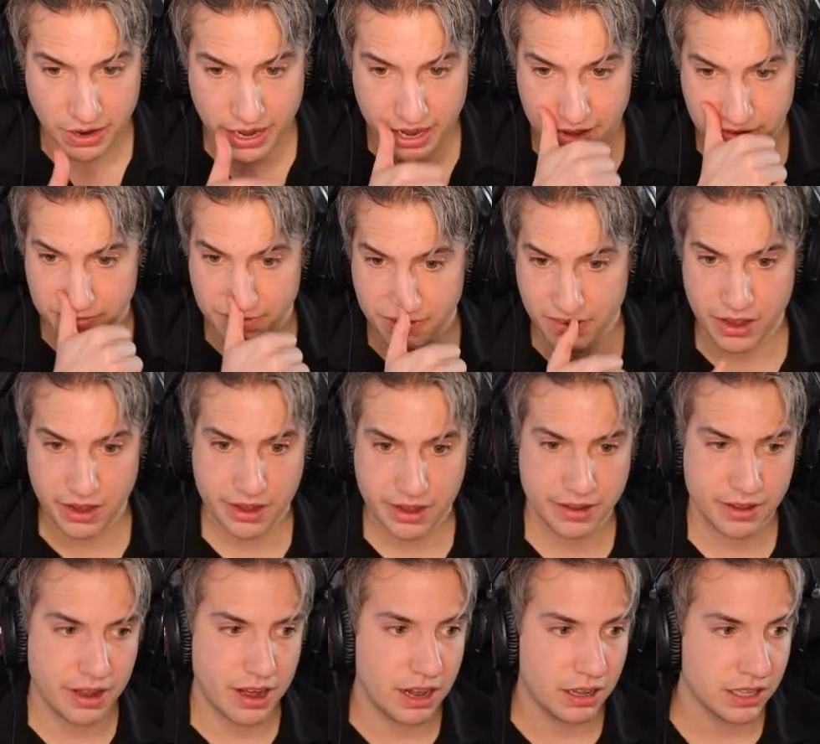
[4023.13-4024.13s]
I have
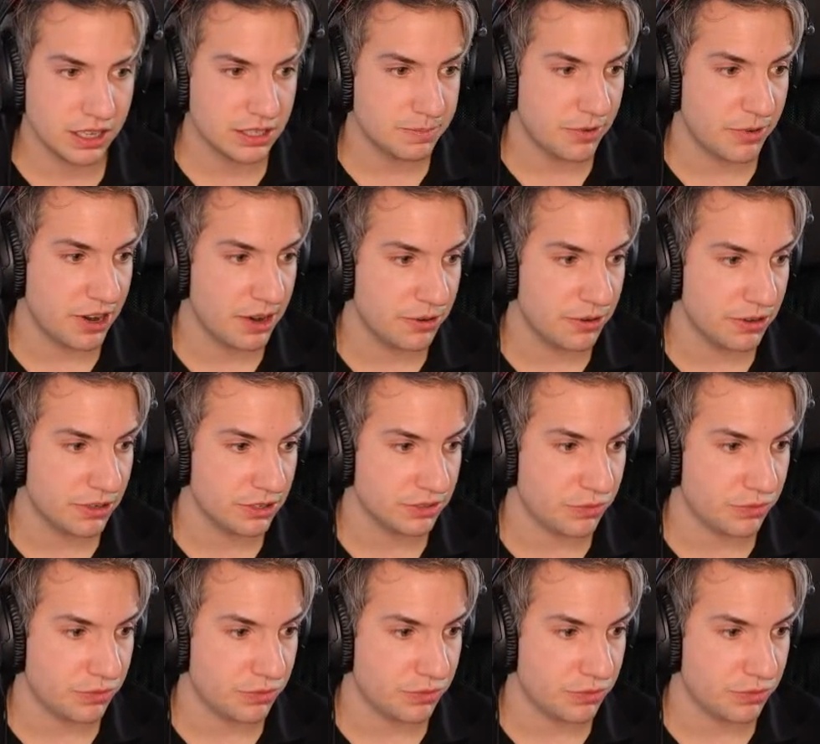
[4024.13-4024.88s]
all these parameters